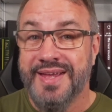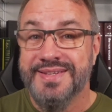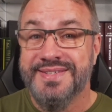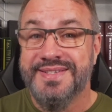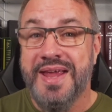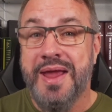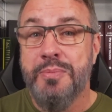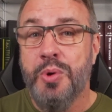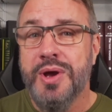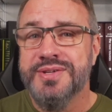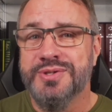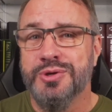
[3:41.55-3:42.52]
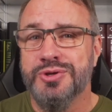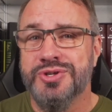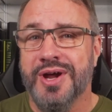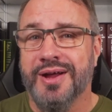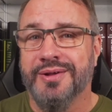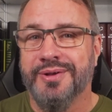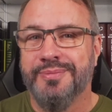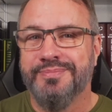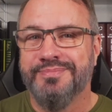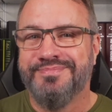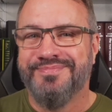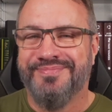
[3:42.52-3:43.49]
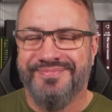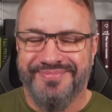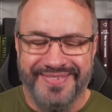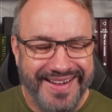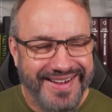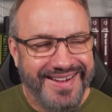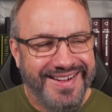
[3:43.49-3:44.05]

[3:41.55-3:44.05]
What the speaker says: Samwise Goodchild. A